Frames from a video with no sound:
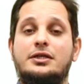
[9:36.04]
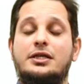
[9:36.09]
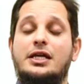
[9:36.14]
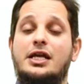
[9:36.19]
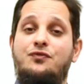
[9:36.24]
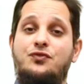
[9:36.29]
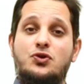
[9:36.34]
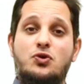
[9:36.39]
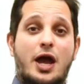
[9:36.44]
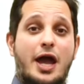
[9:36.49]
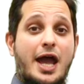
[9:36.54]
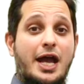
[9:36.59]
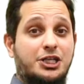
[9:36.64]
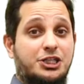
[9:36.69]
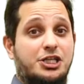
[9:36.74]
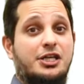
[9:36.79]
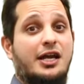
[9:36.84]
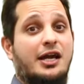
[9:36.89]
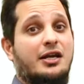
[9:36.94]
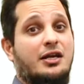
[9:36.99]
if you
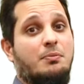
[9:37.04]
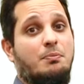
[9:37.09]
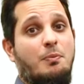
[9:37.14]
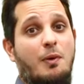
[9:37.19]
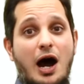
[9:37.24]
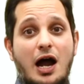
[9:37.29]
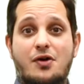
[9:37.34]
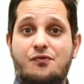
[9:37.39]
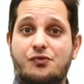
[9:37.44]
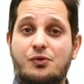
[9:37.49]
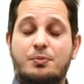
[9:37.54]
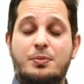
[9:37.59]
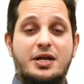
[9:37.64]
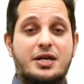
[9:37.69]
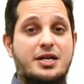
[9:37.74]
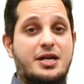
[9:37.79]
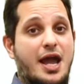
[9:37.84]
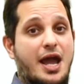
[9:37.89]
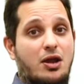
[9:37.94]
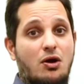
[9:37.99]
educate the buyer from the
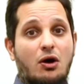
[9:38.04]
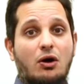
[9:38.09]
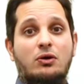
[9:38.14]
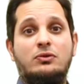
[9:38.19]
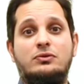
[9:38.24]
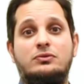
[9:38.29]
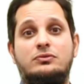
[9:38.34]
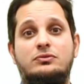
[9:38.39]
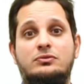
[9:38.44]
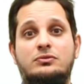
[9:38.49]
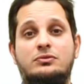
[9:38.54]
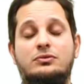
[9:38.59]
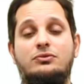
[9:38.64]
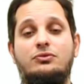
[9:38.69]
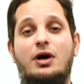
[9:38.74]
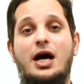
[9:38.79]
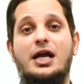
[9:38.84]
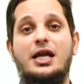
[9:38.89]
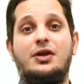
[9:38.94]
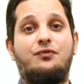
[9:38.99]
get-go,
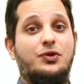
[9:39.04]
right?